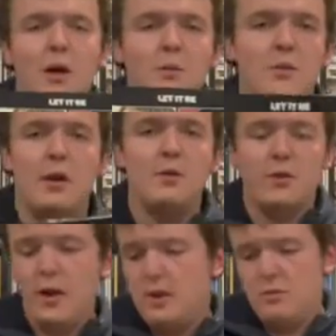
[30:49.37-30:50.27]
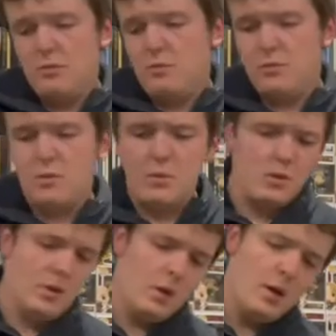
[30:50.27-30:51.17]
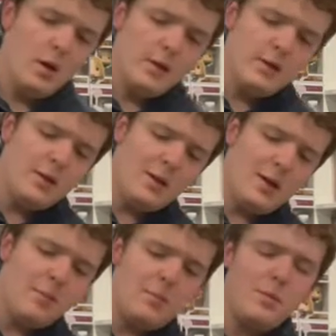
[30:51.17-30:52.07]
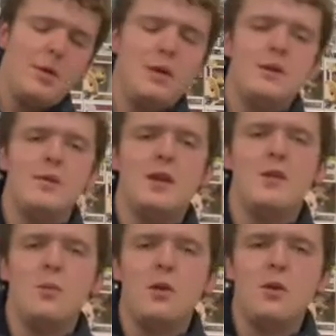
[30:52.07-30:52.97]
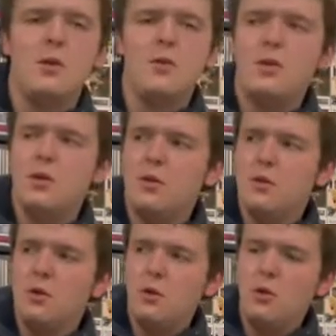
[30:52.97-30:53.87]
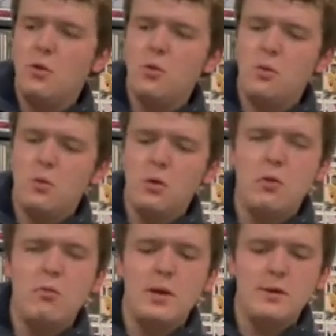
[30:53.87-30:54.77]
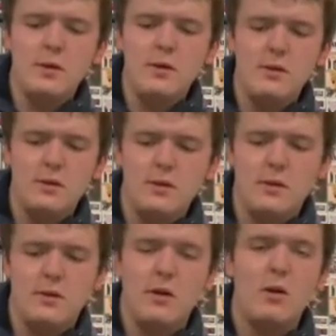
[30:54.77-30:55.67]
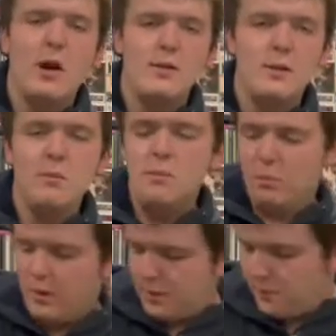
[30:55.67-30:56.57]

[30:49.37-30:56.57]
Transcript: Sounds great. Still, these days I'm gonna go for the new mixes because they're awesome. But